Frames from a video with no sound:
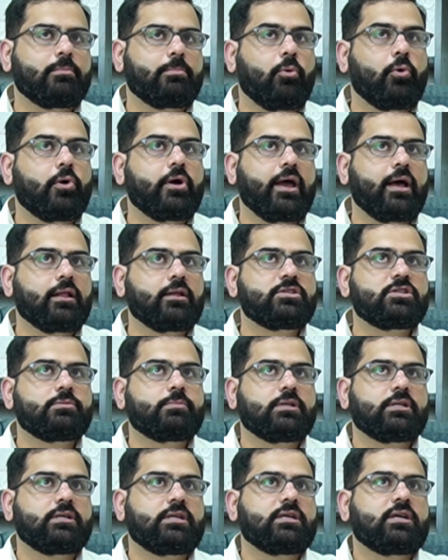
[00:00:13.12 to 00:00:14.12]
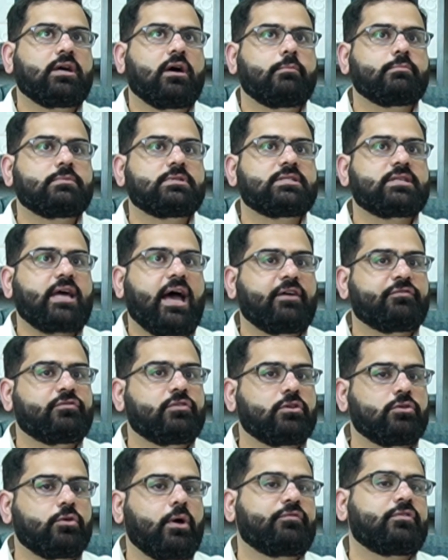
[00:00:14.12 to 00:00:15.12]
board eligibility comes after
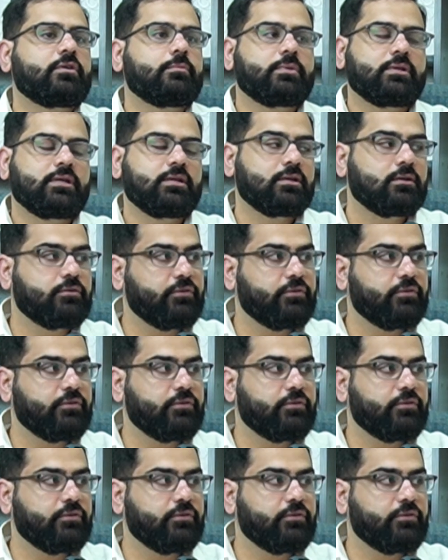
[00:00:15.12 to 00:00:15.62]
you have completed a